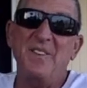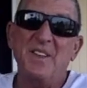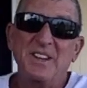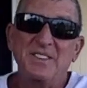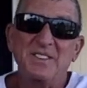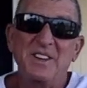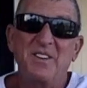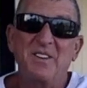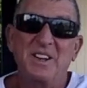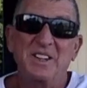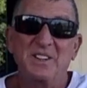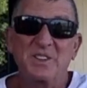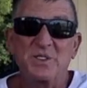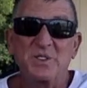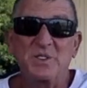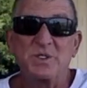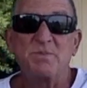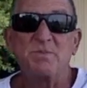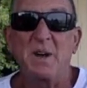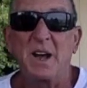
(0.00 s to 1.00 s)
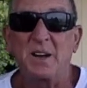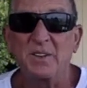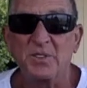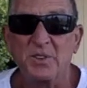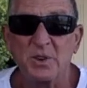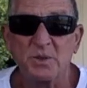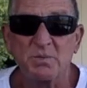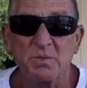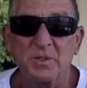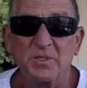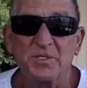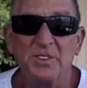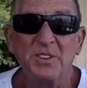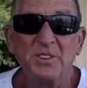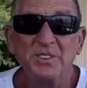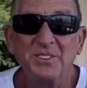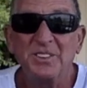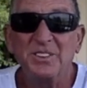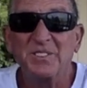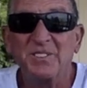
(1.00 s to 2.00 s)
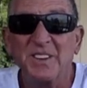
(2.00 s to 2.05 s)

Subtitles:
That's how I learned about thermal fuses.